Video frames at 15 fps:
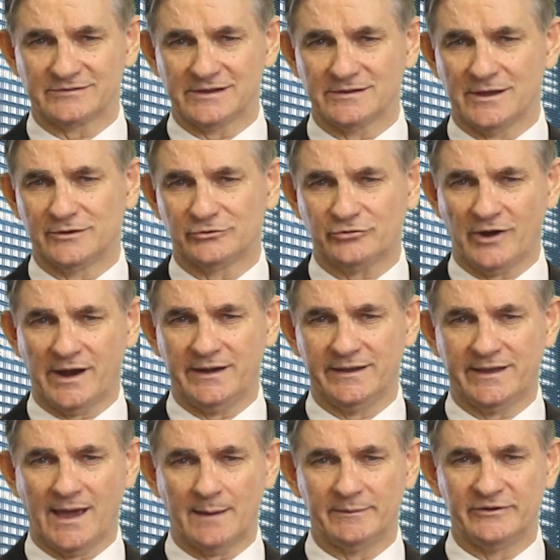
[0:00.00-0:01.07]
let alone training
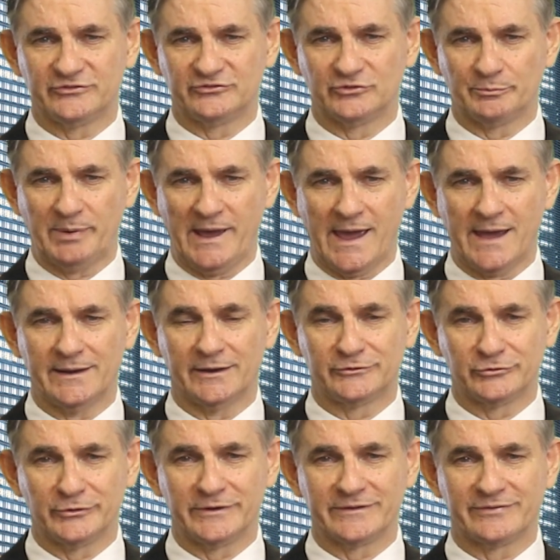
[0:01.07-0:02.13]
companies in Japan, are
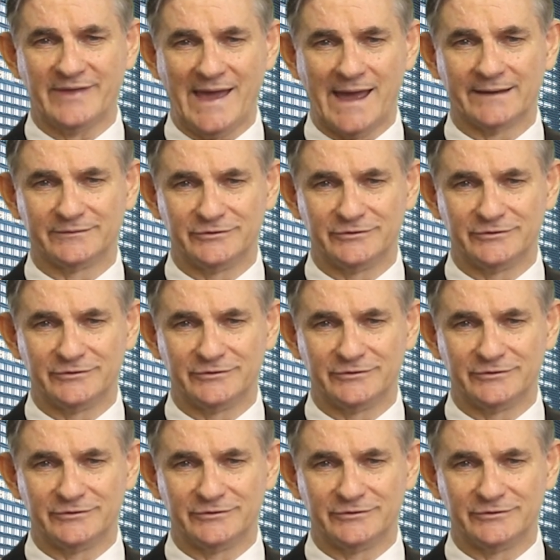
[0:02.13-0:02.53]
doing that,